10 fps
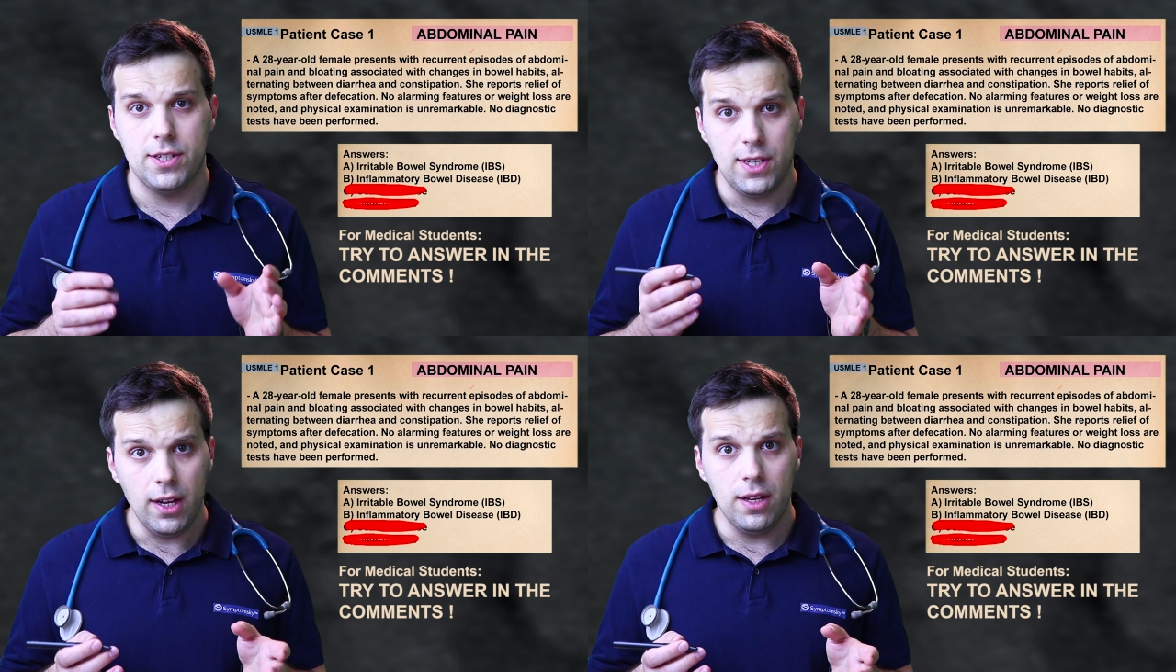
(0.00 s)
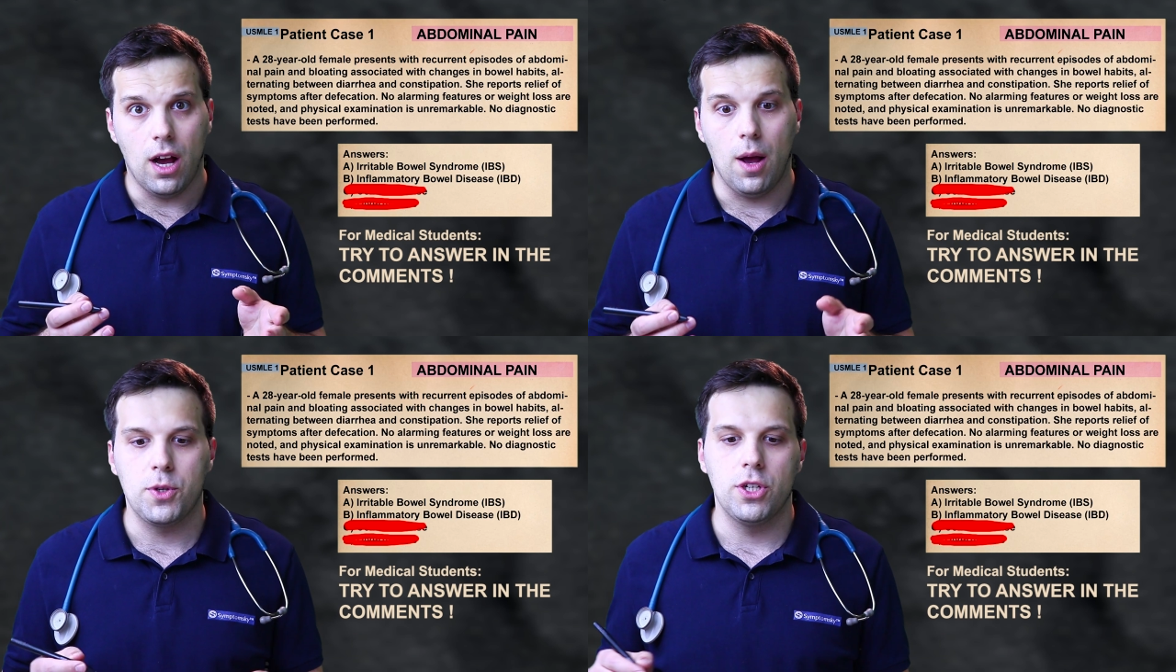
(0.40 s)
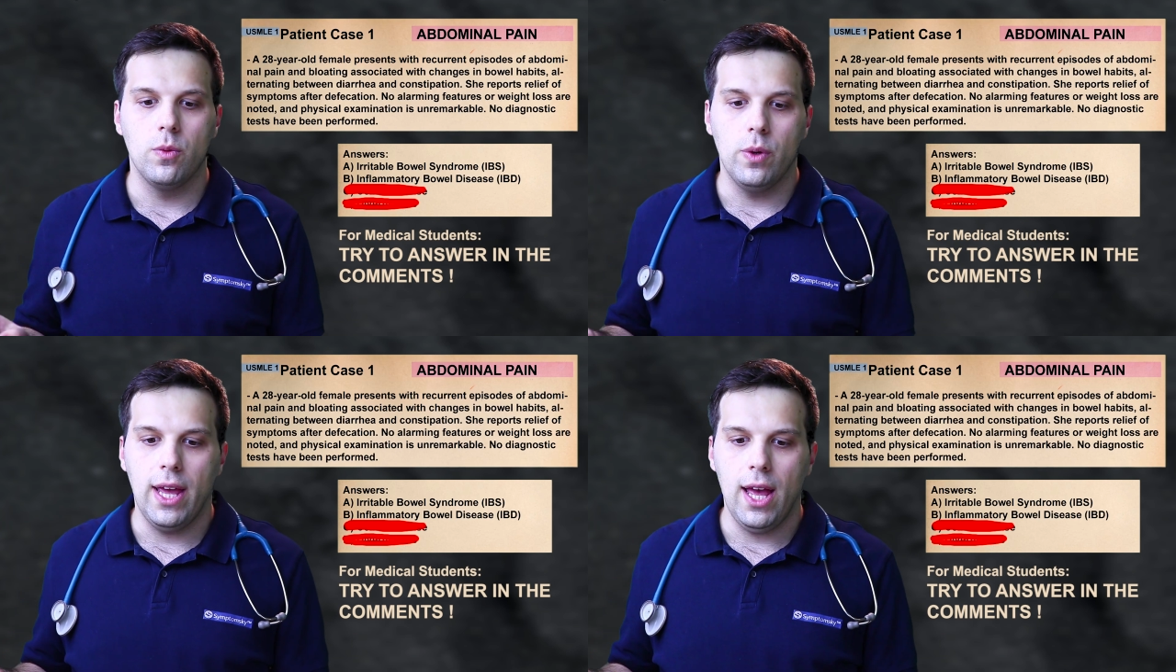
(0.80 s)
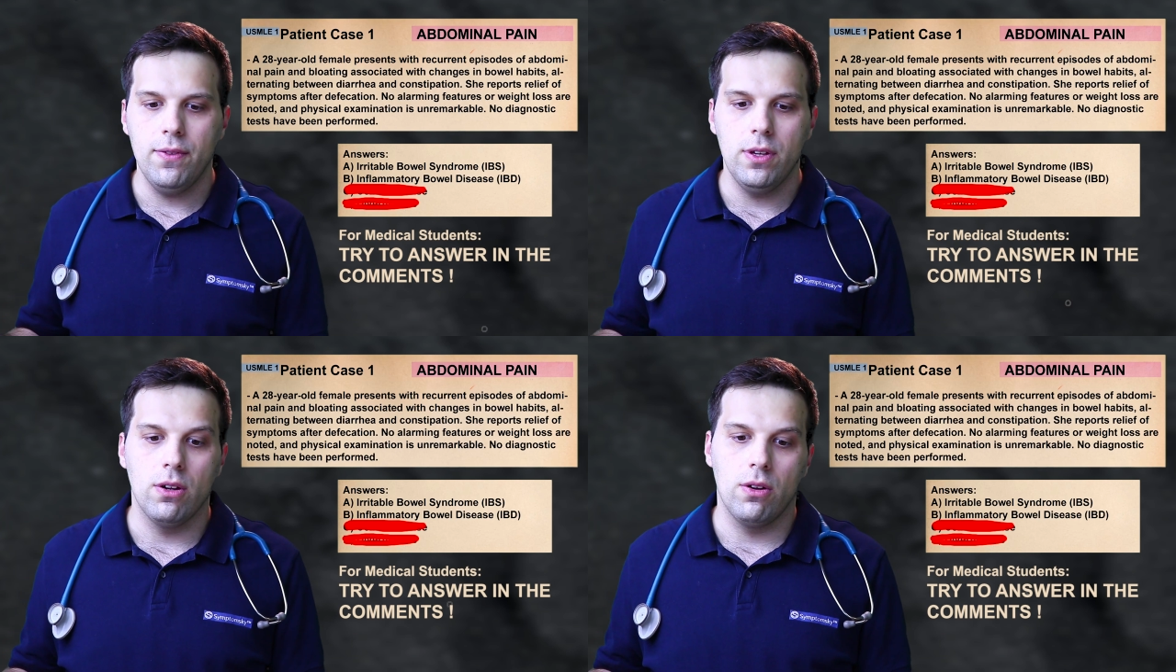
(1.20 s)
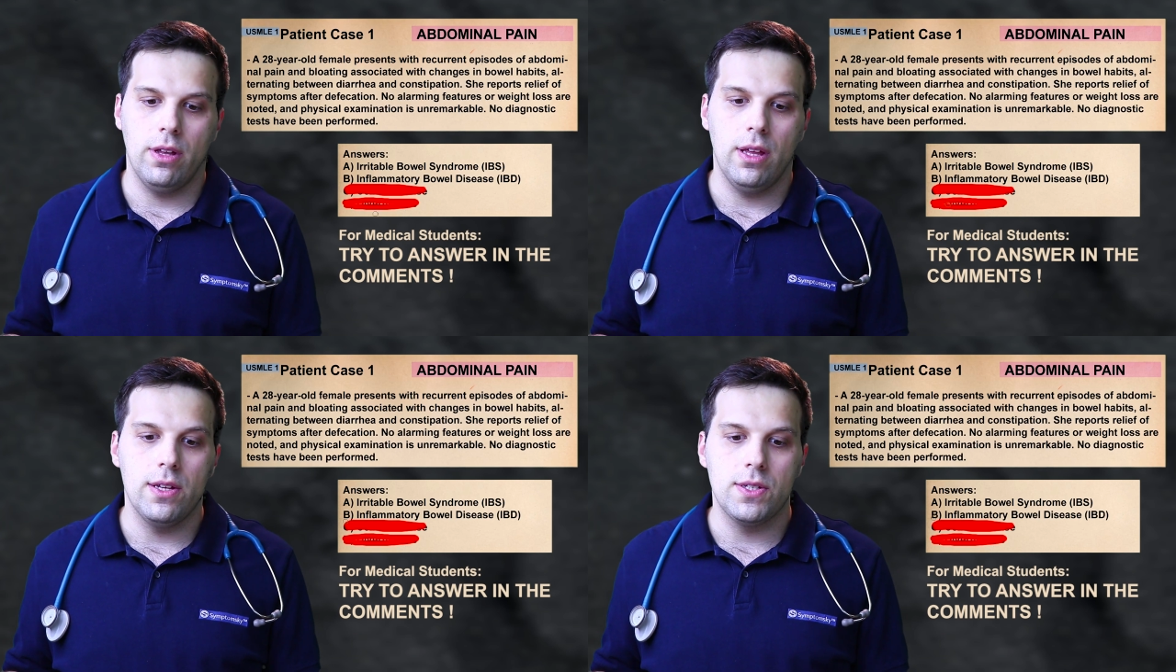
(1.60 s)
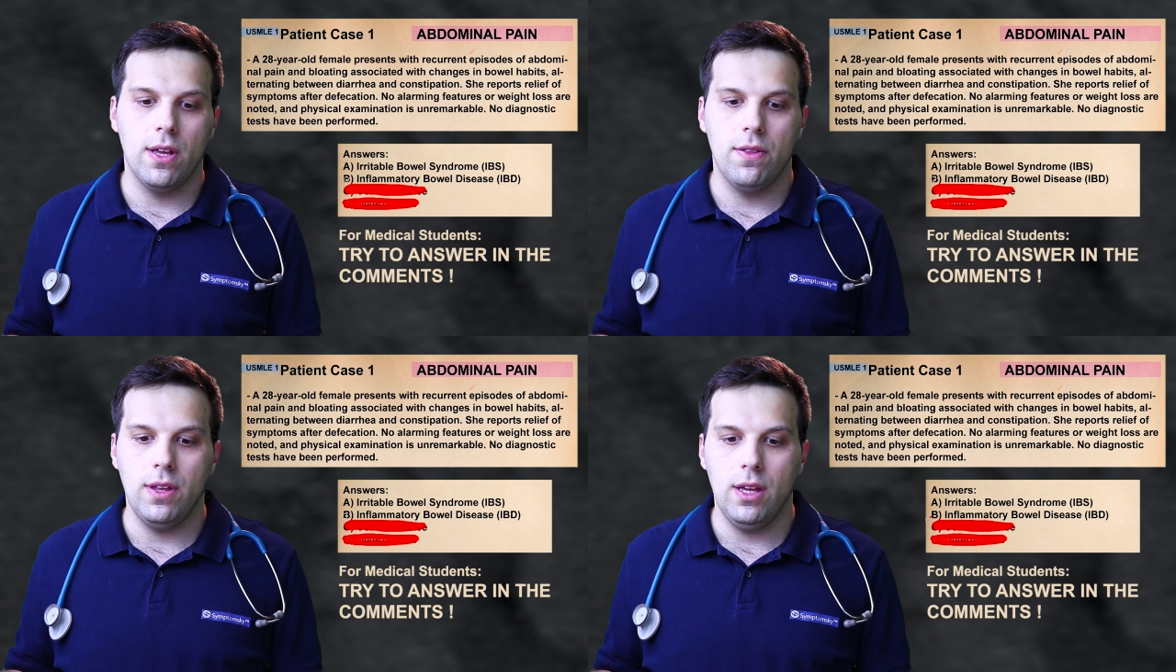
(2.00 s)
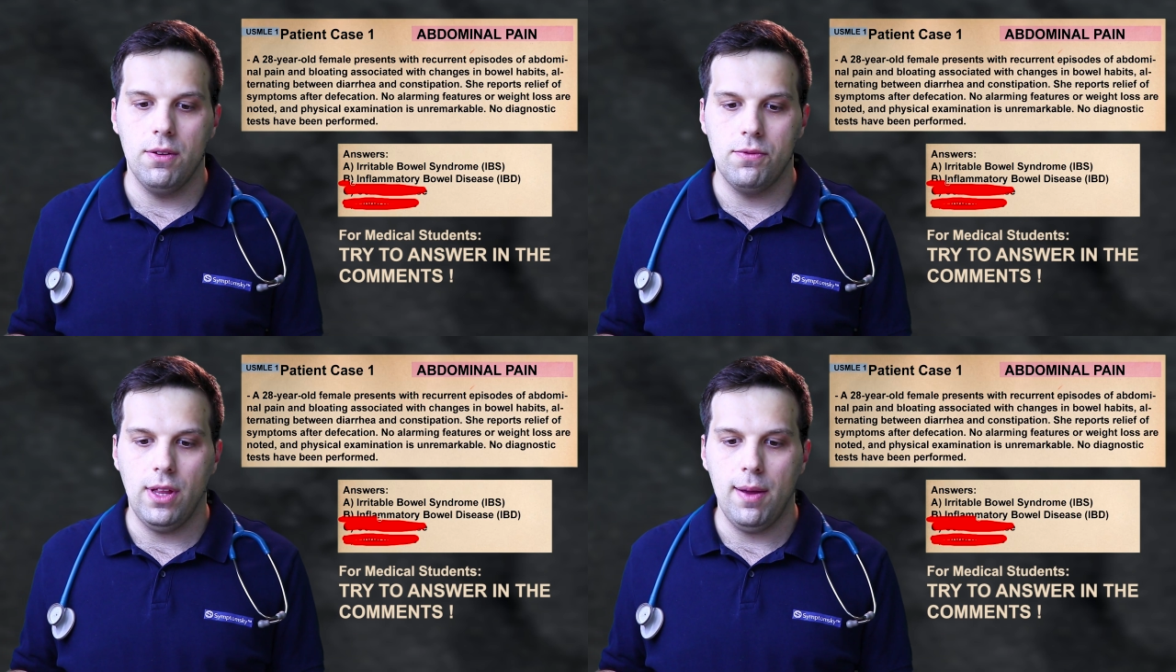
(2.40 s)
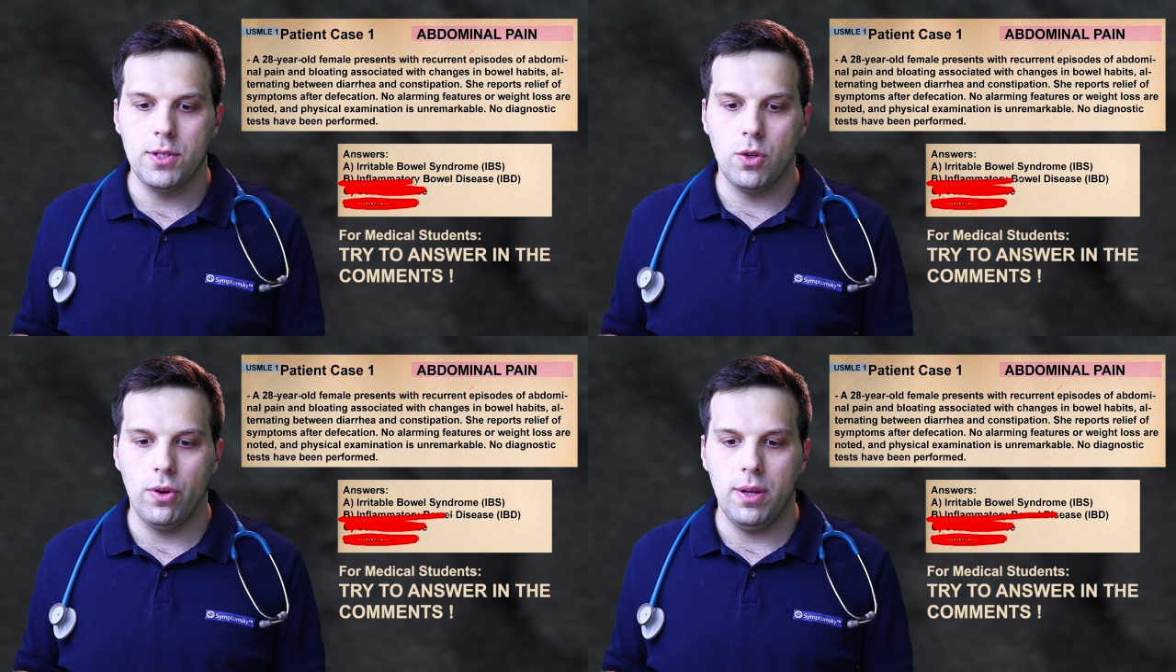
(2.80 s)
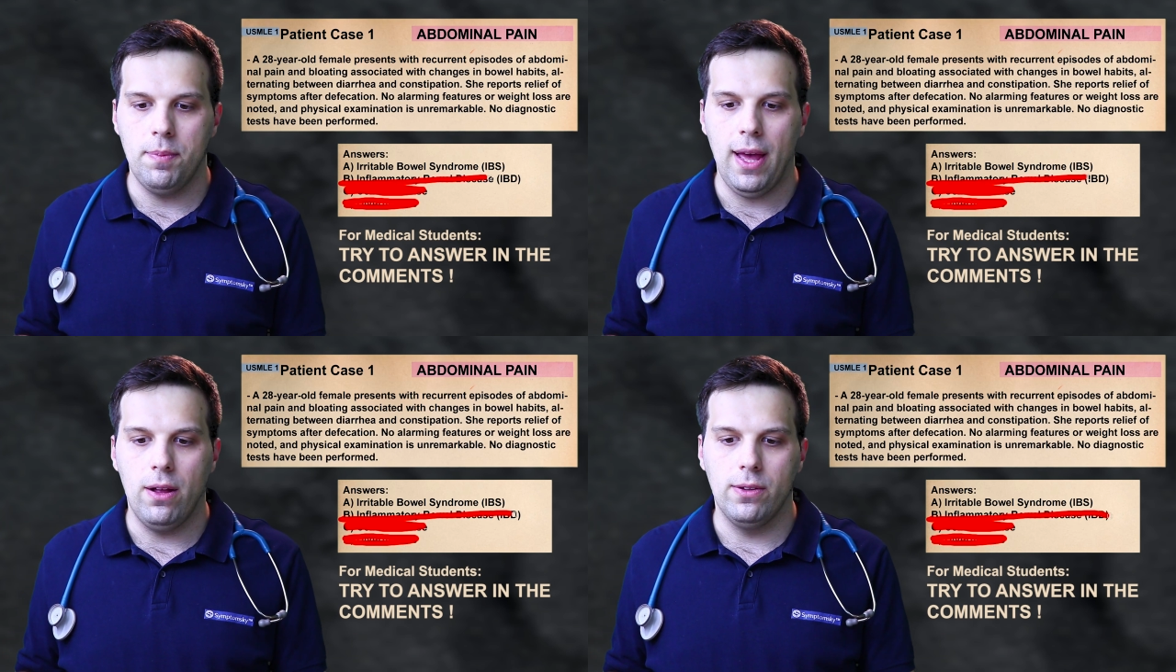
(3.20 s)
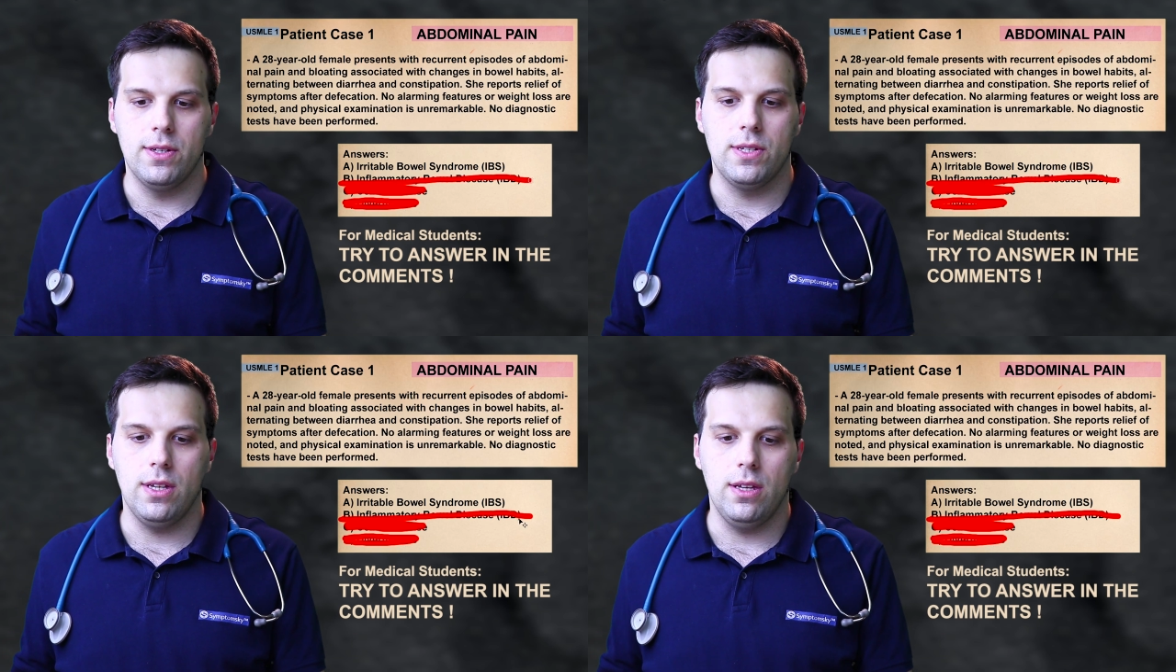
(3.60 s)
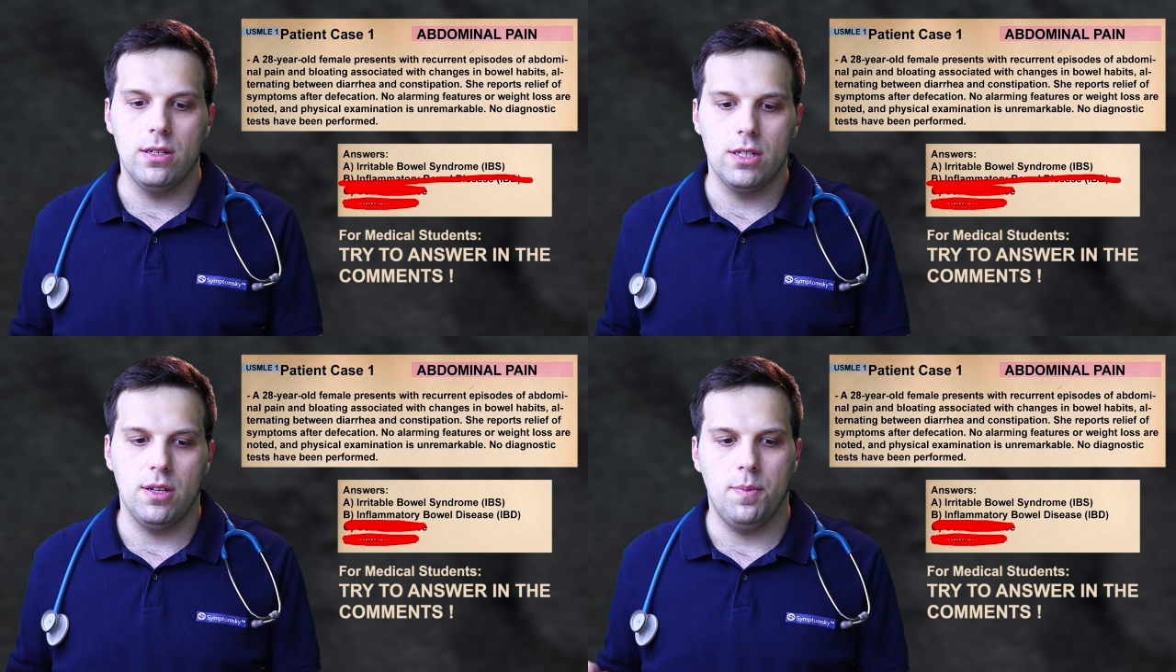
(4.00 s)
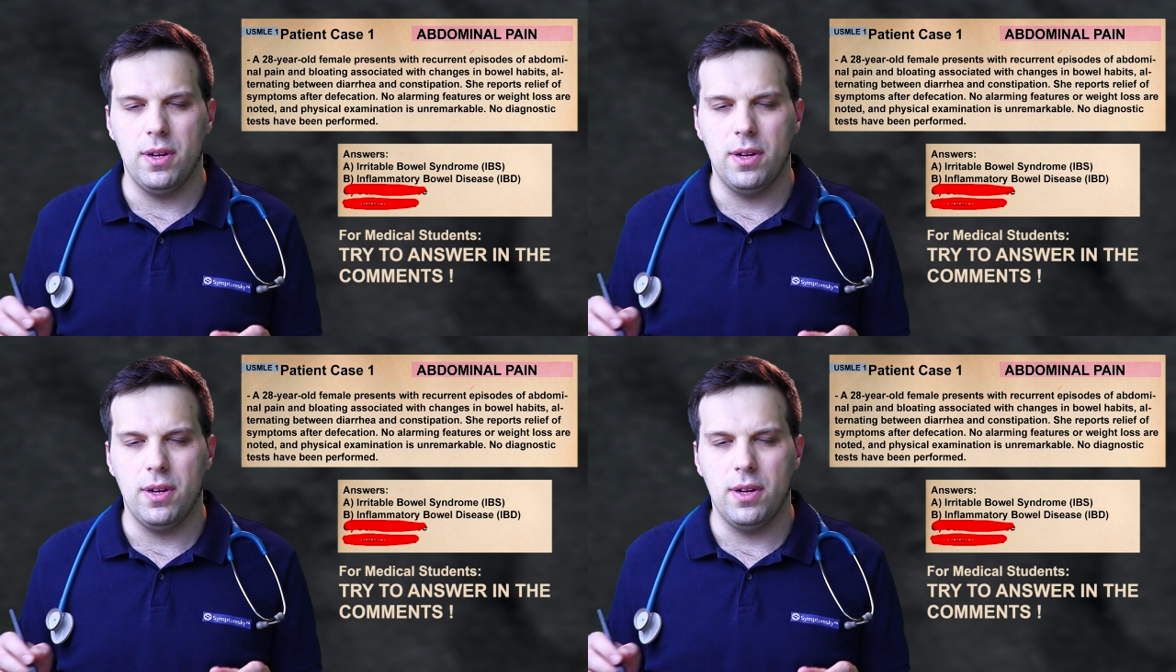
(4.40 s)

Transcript: The second option we have here is uh, the inflammatory bowel disease,